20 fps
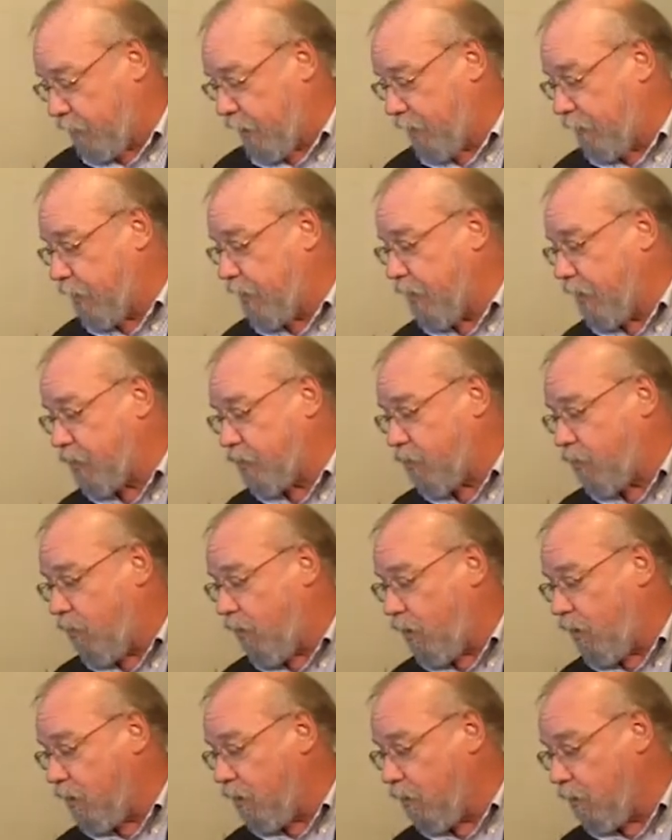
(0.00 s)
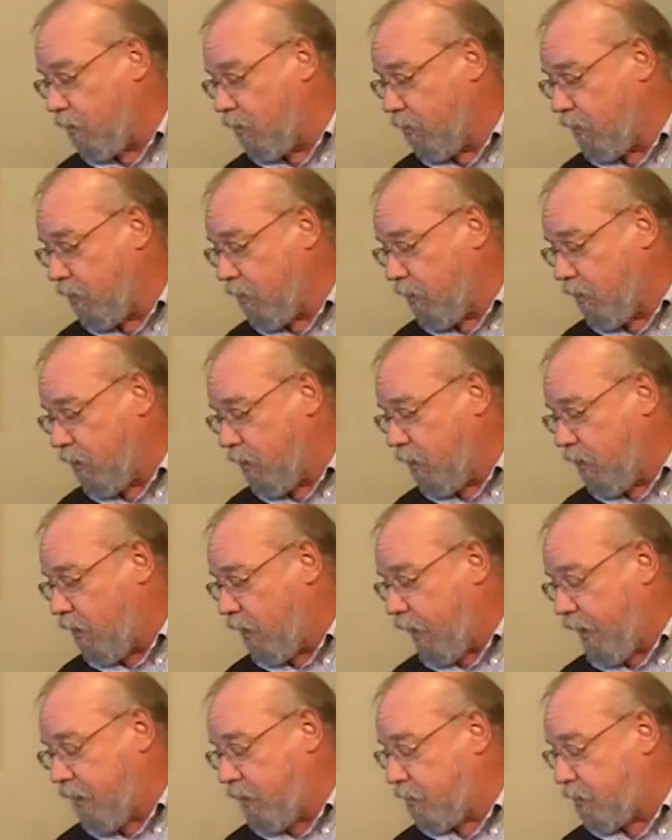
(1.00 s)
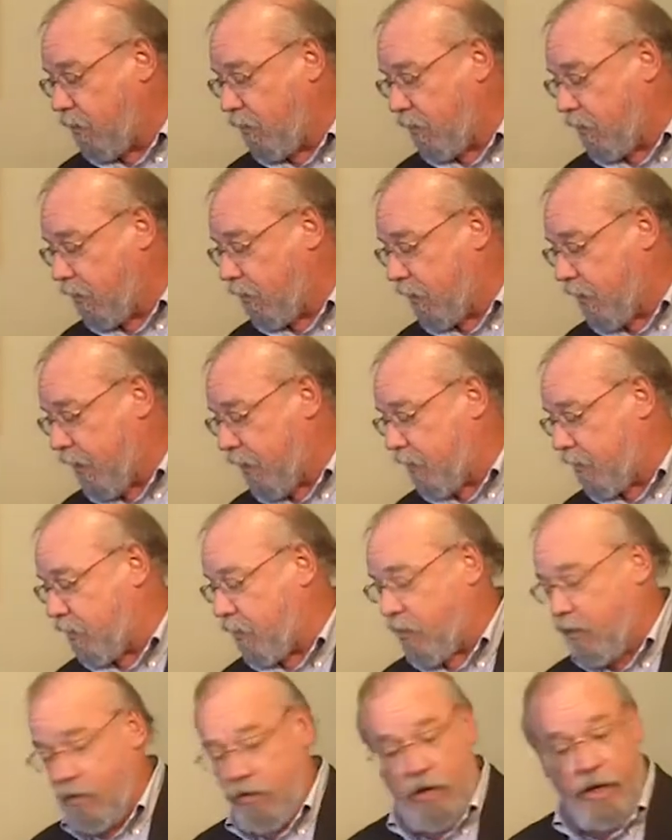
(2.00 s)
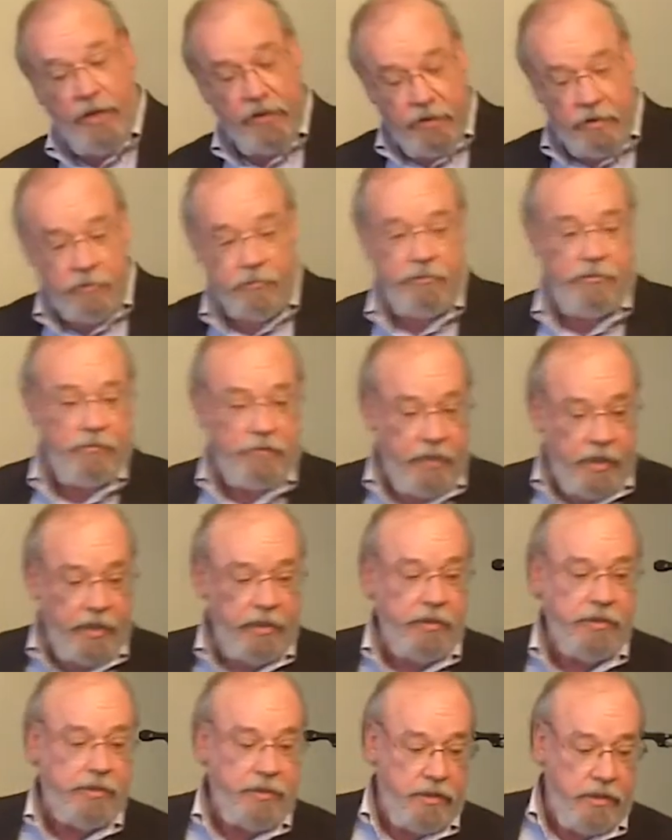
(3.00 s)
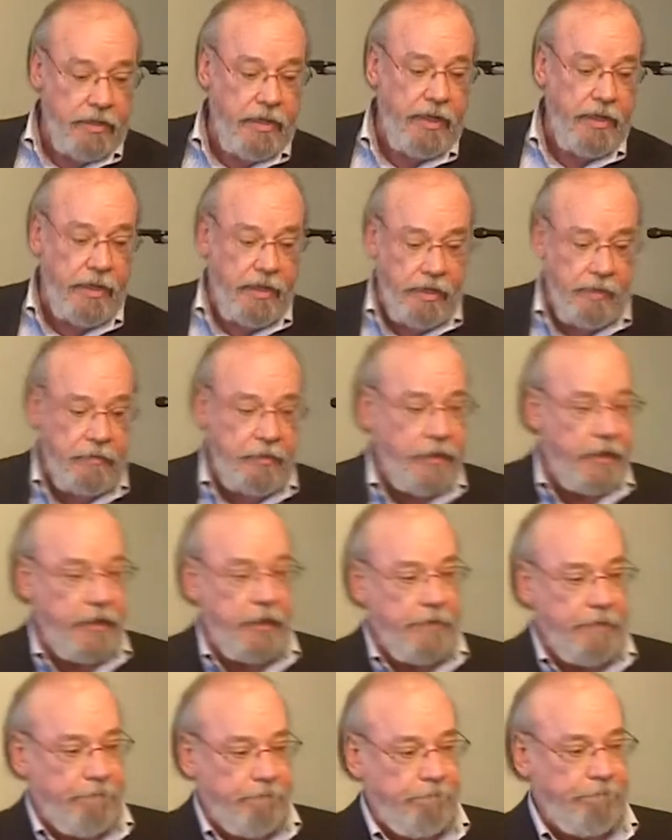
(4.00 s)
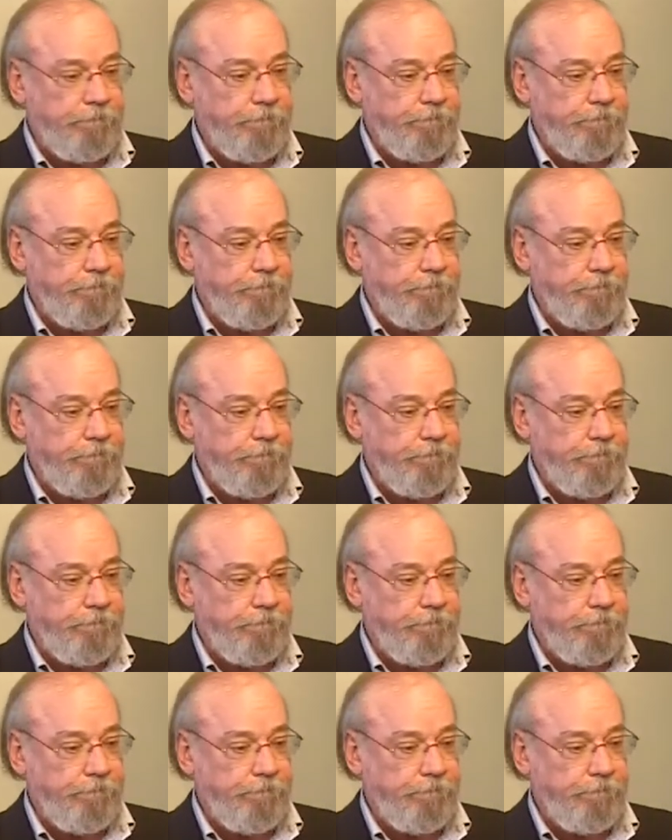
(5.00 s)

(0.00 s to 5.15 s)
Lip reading: Maybe that's wrong. I just look at that and go, I could see that happening.